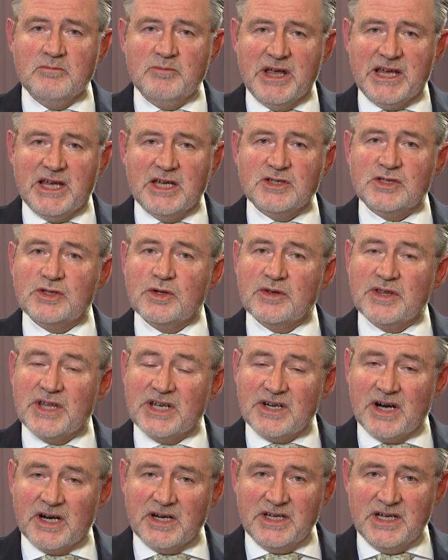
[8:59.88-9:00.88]
making sure
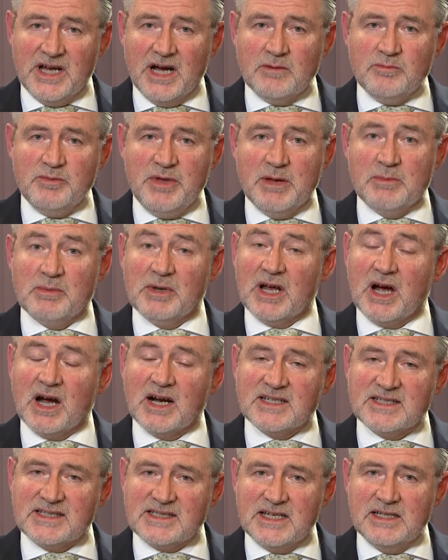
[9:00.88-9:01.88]
that our young people
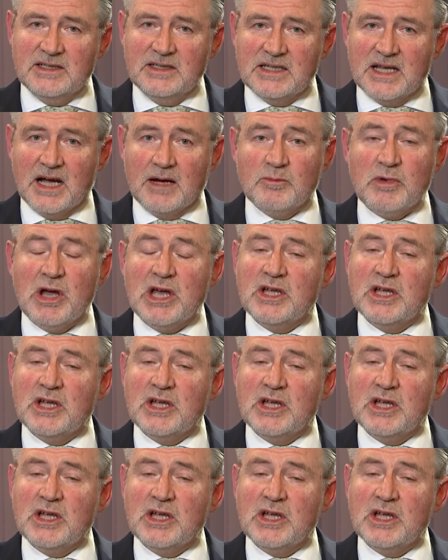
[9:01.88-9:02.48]
are skilled up